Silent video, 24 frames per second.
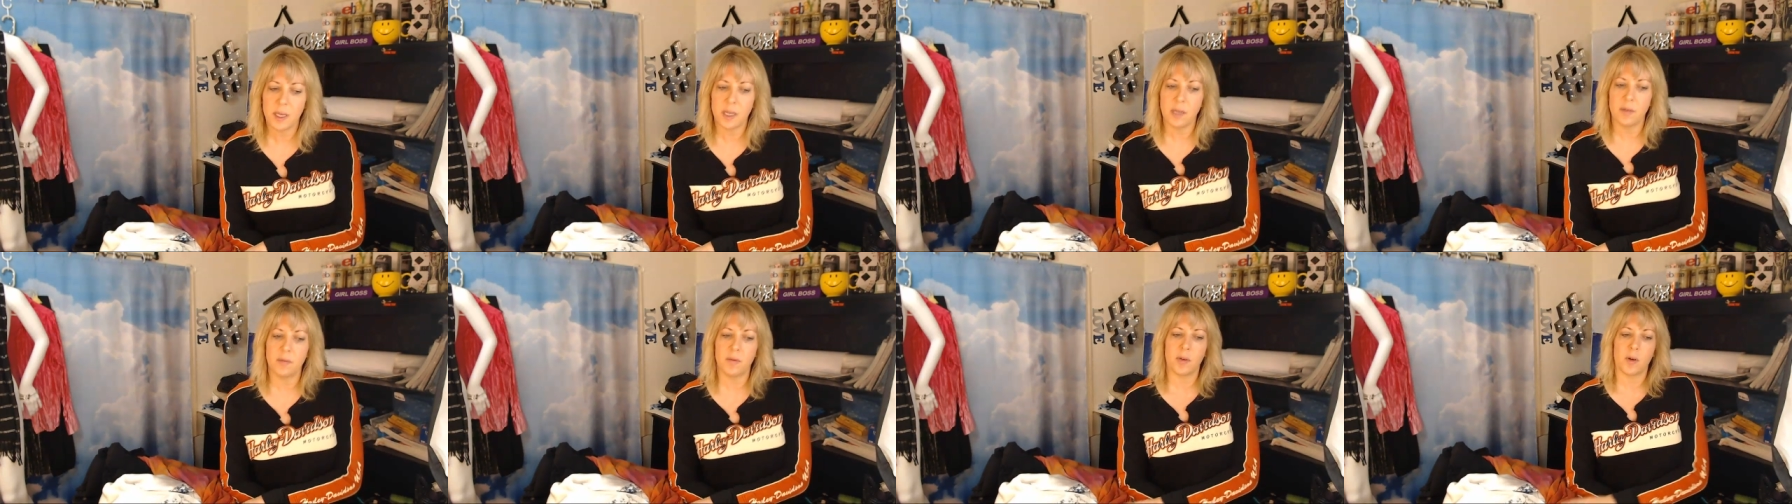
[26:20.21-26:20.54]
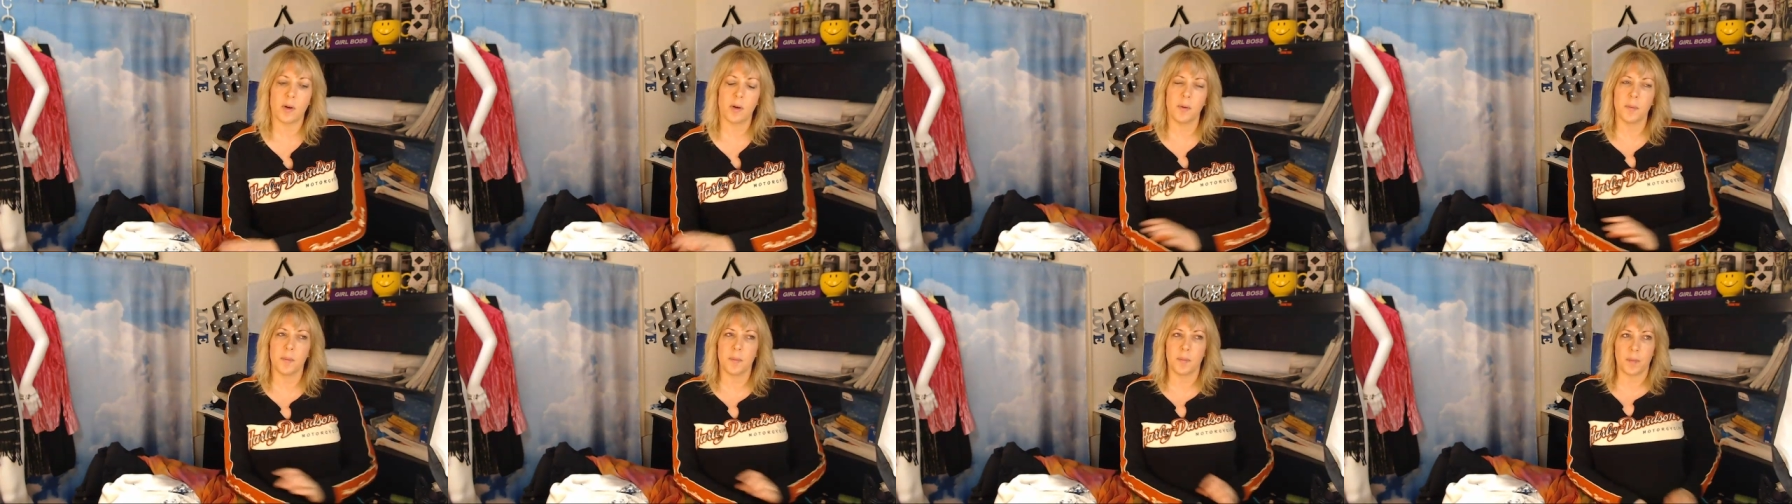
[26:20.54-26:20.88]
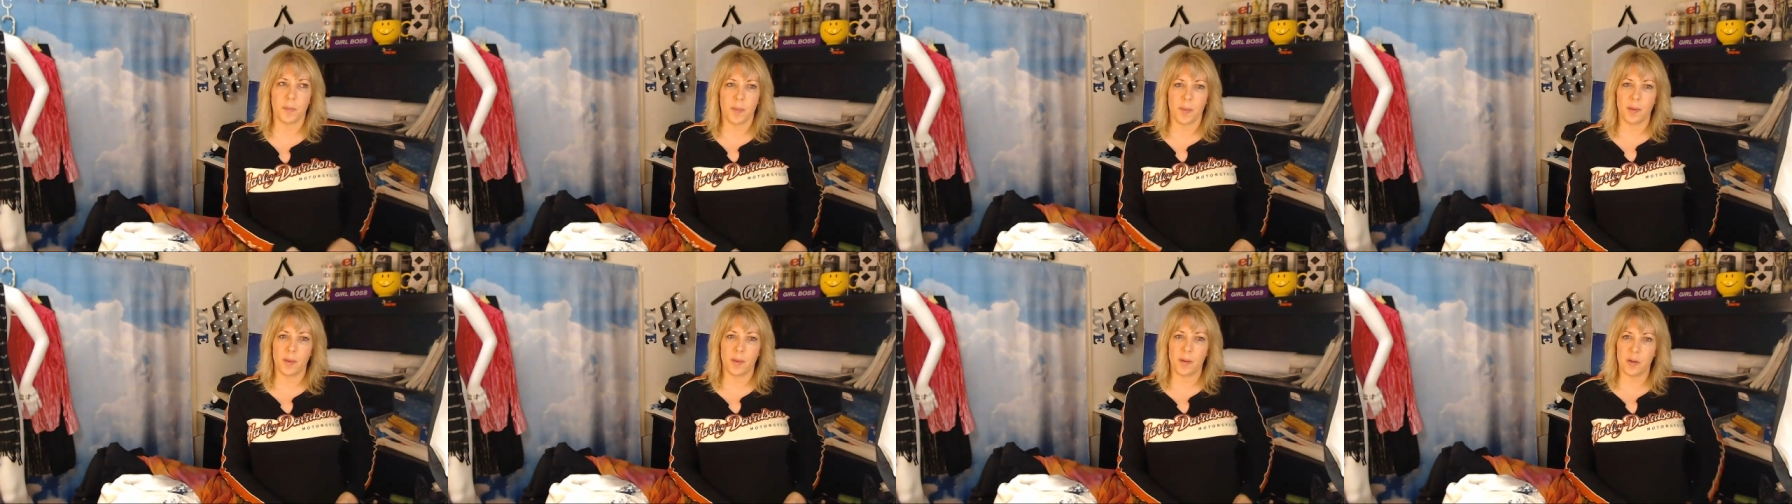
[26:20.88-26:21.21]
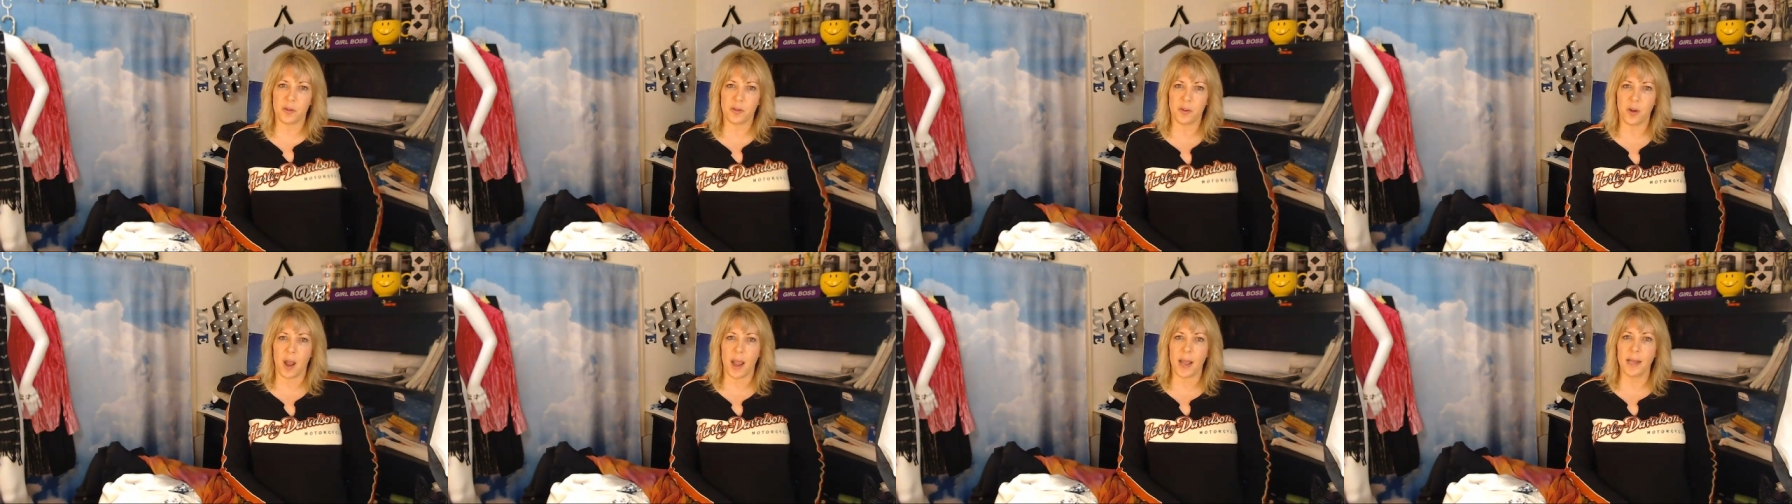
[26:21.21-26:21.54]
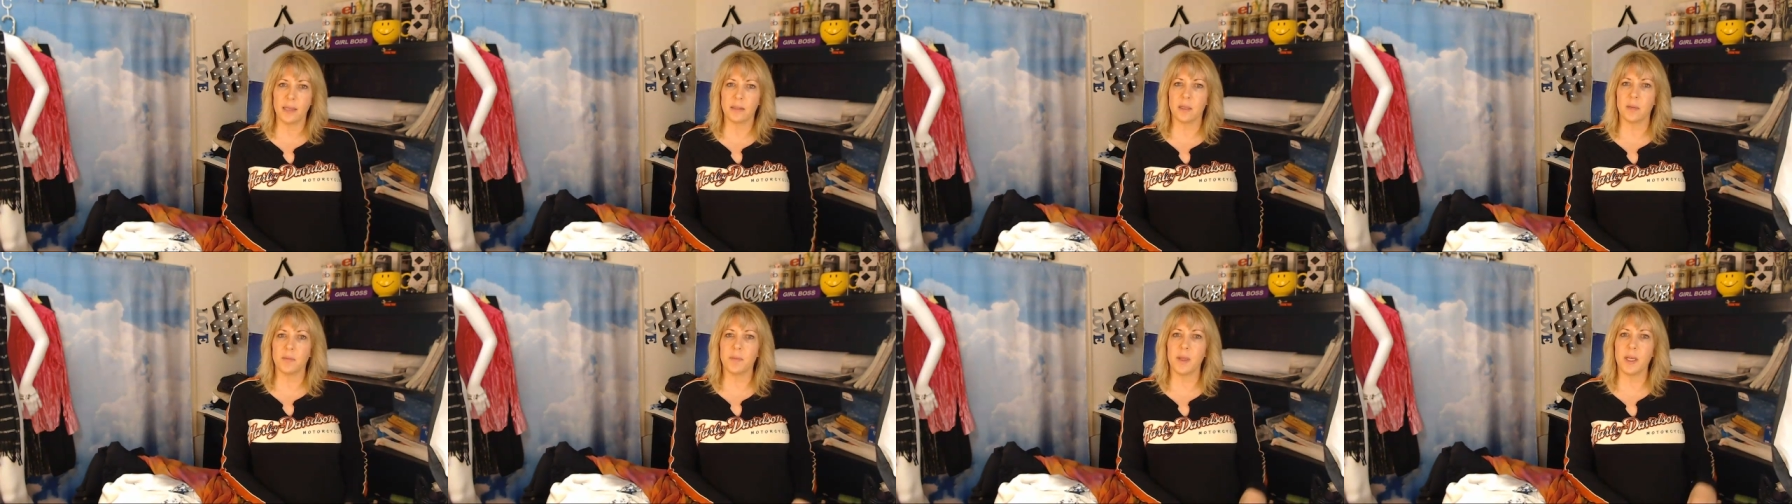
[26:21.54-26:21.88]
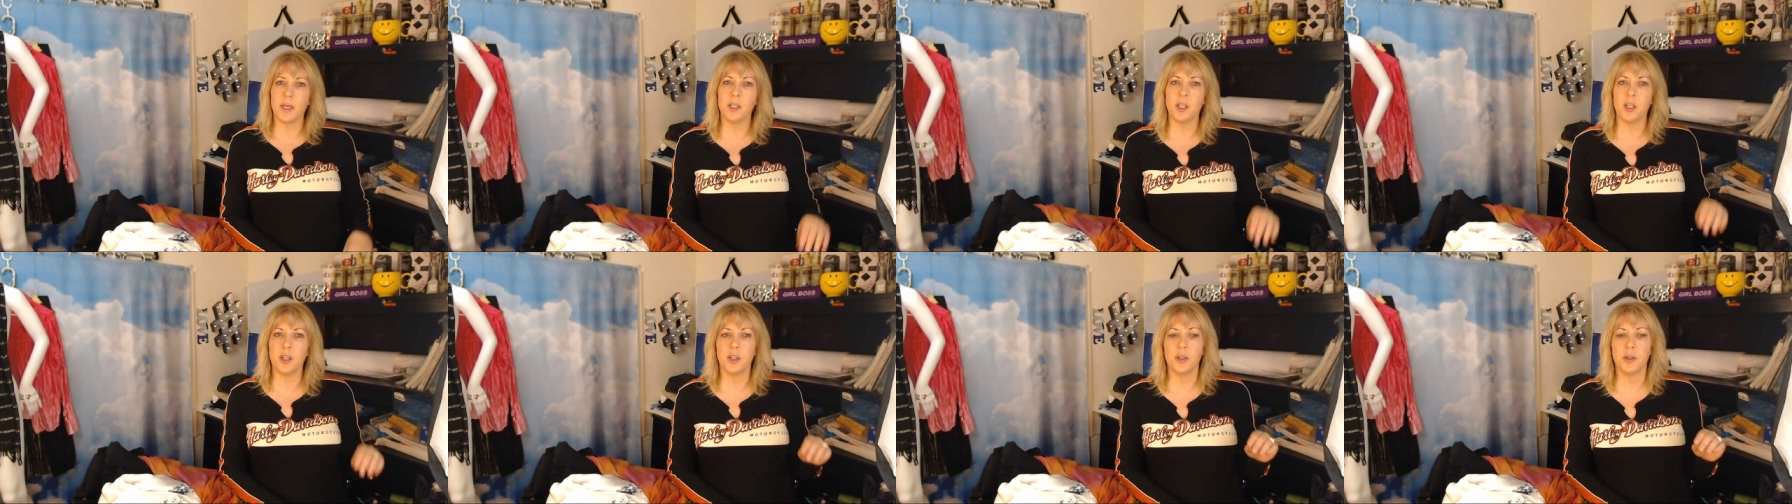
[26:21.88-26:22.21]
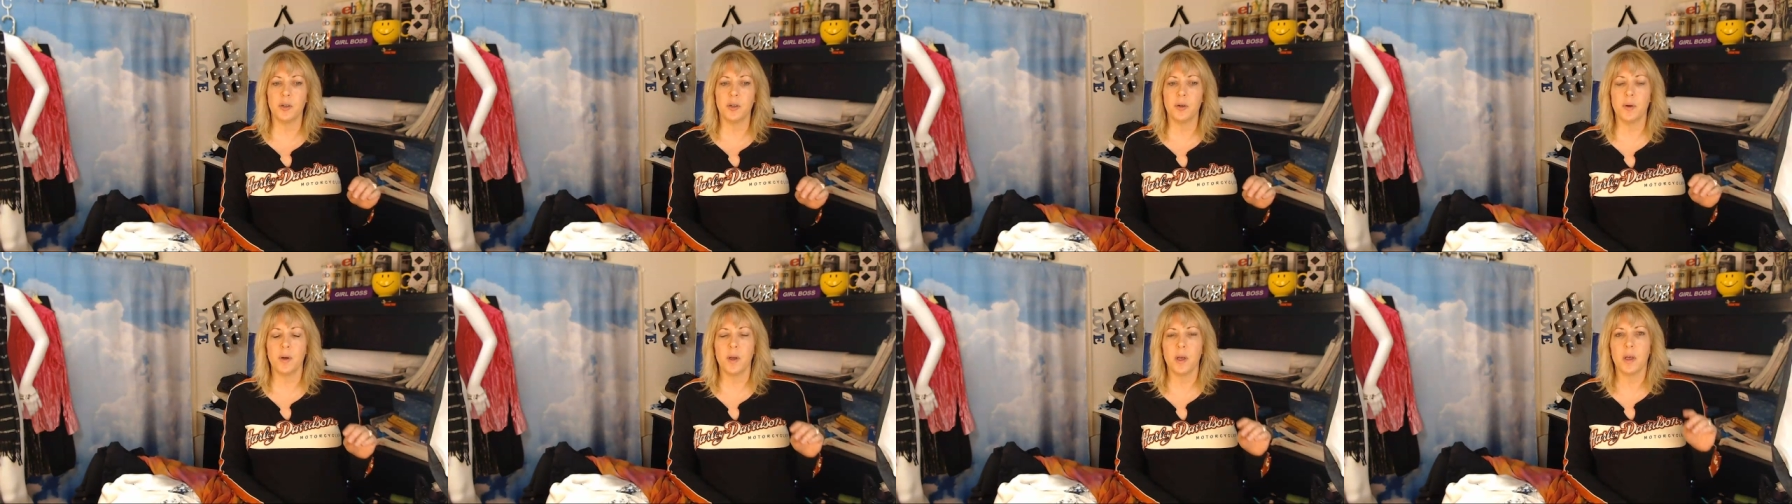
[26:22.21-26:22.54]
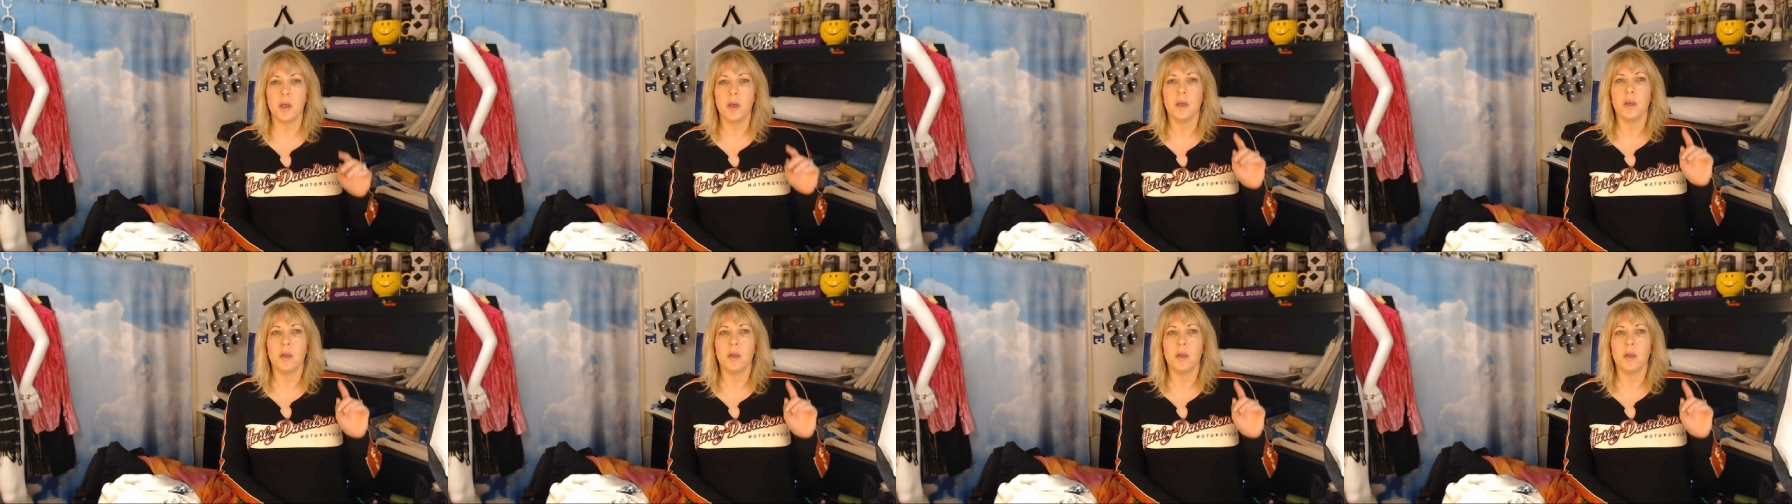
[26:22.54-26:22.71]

denver they're trying something new